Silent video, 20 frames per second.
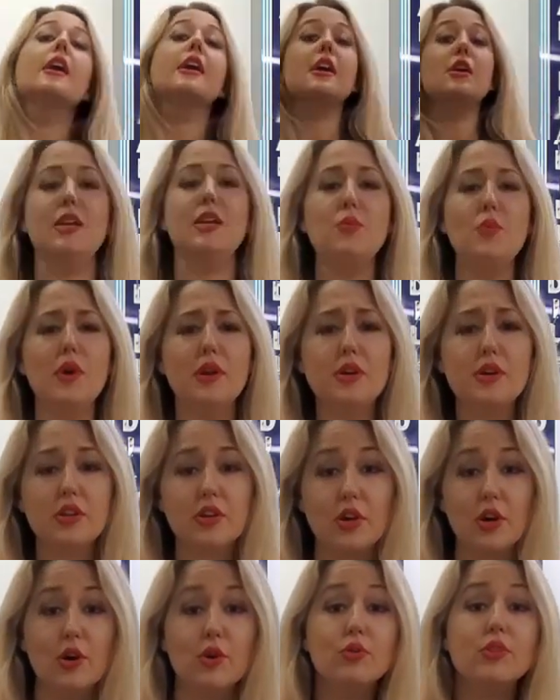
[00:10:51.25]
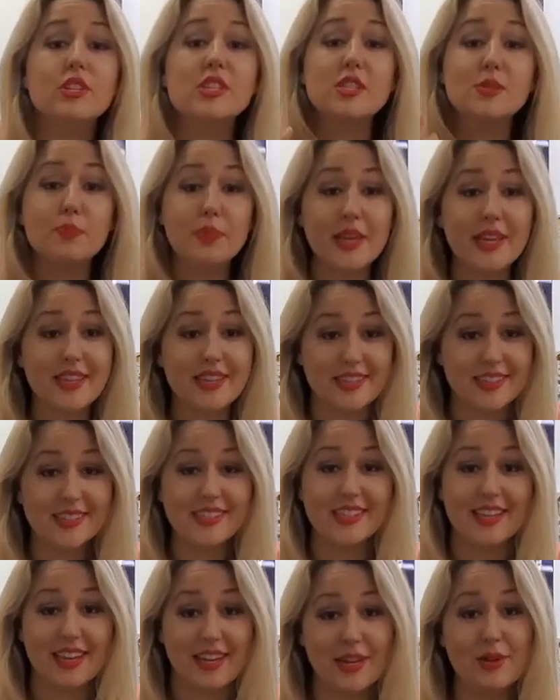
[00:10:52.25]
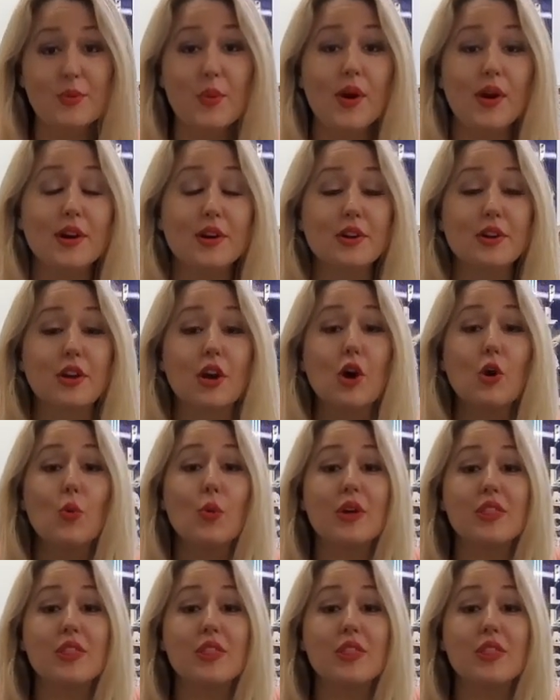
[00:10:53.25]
he wanted to go the speeds that he wanted to go